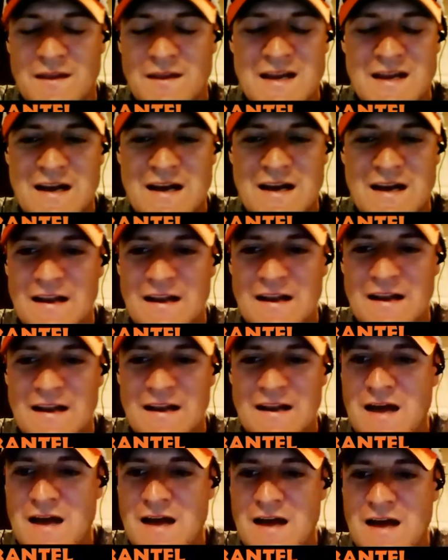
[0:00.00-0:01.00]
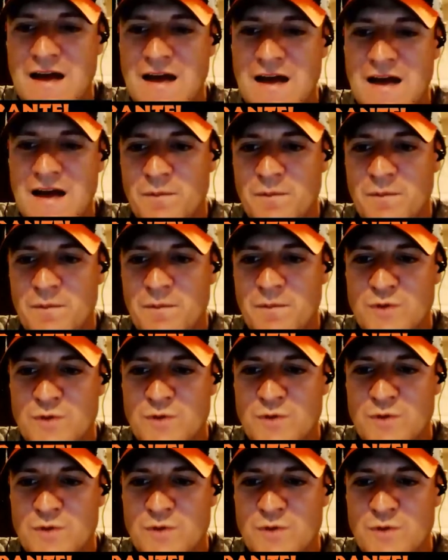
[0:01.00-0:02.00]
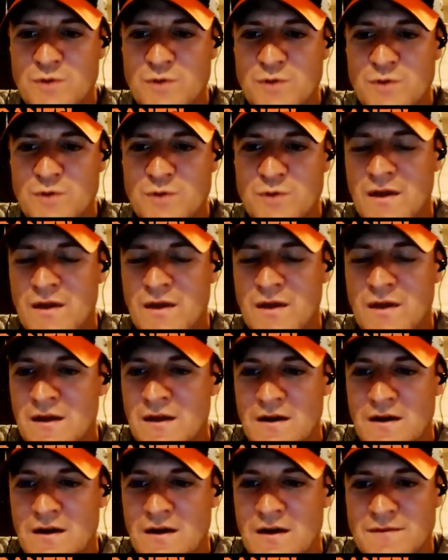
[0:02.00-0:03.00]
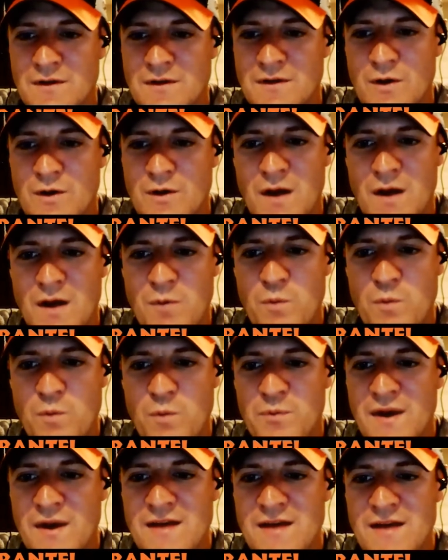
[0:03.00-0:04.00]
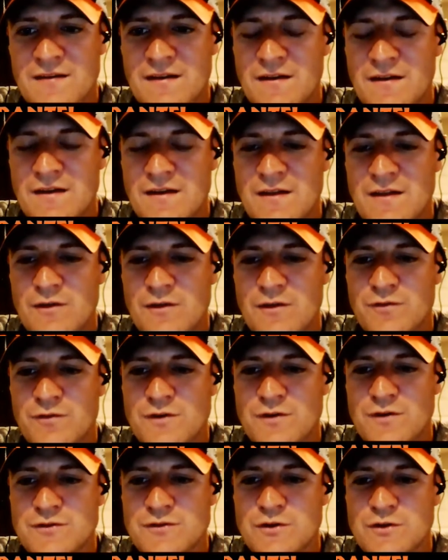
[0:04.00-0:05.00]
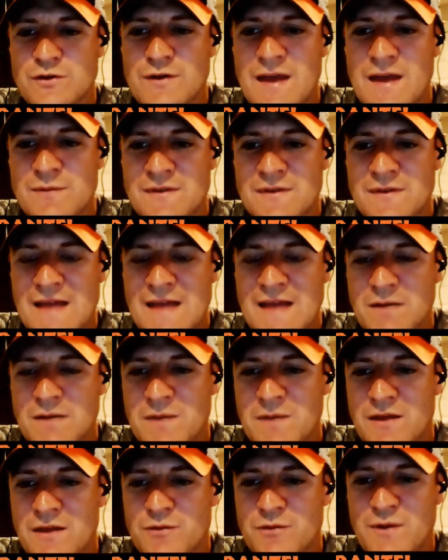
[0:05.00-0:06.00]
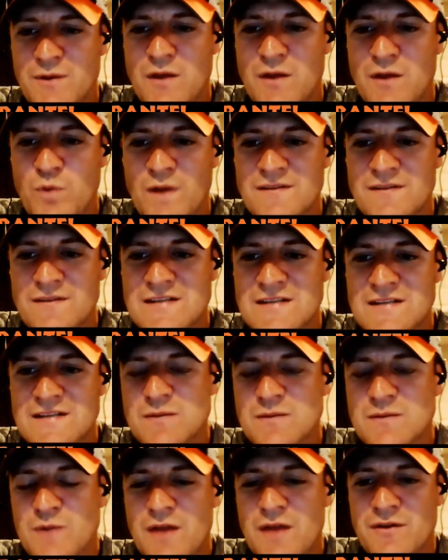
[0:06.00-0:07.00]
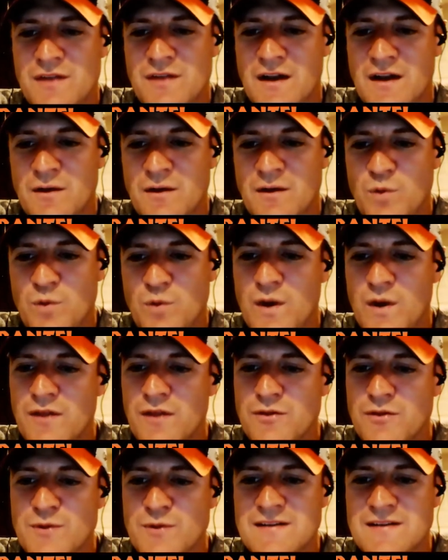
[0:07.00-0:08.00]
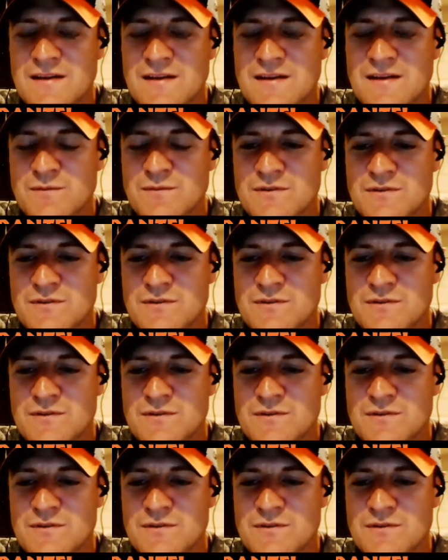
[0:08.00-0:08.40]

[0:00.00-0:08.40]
They got a lot of talent on both sides of the ball. A couple breaks in those first 2 games, and that could be a 3-1 team rather than a 1-3 team.